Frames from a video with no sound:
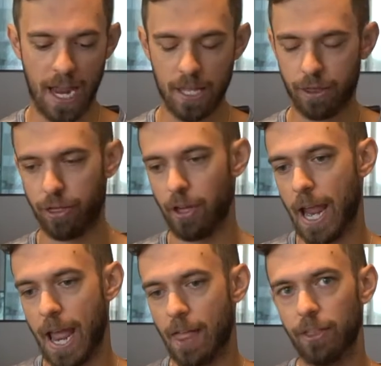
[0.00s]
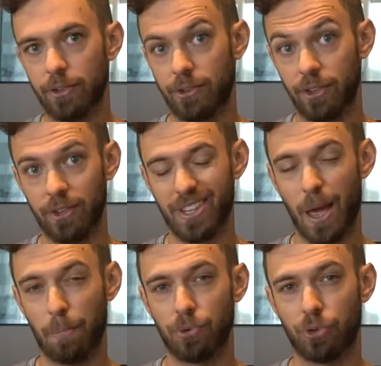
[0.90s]
8th, and this is
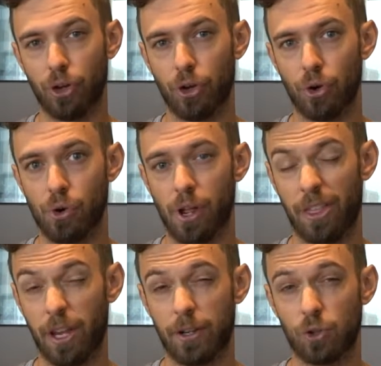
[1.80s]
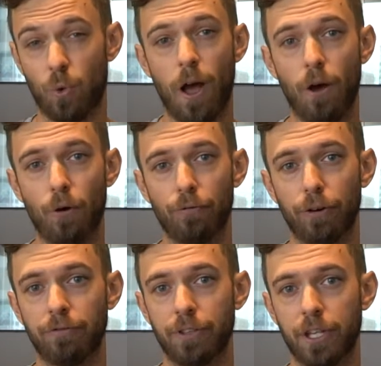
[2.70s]
episode, I think, 12
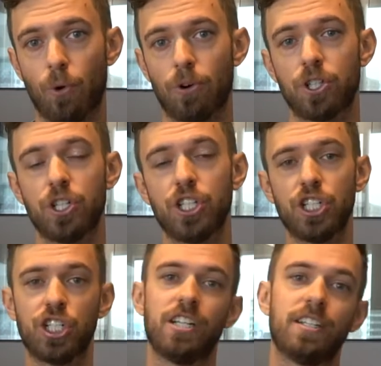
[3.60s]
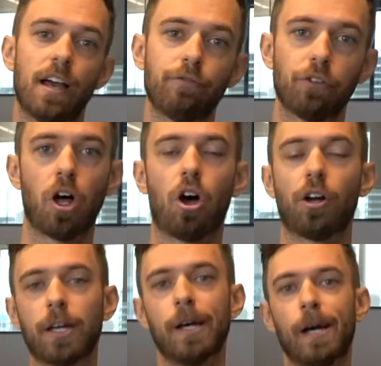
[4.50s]
of the Origin GG dev
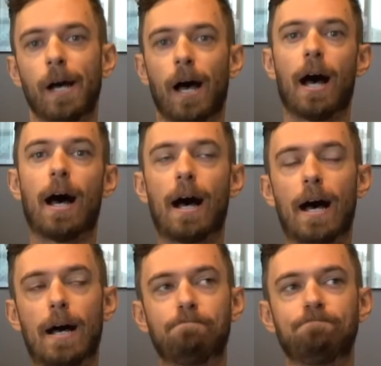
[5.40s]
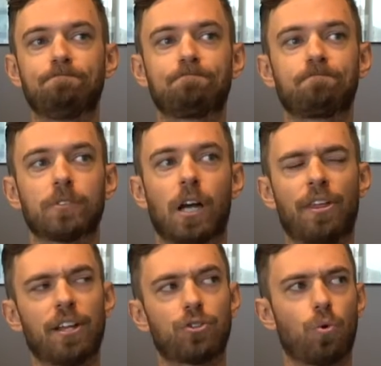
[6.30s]
vlog. I
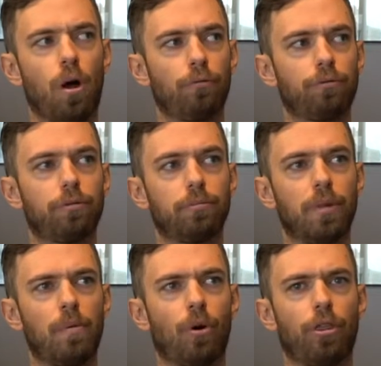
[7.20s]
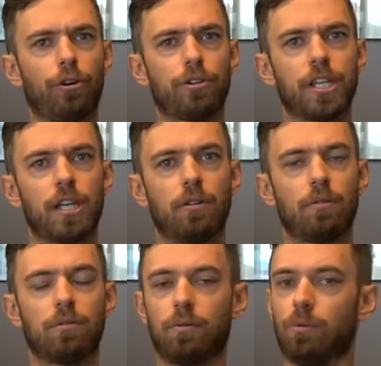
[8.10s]
think it's 12, maybe around
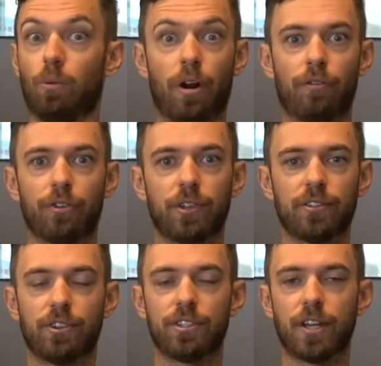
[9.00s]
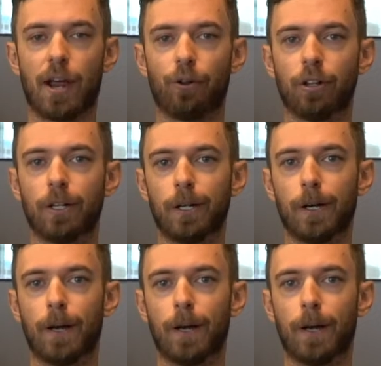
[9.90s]
13, whatever it says in the title.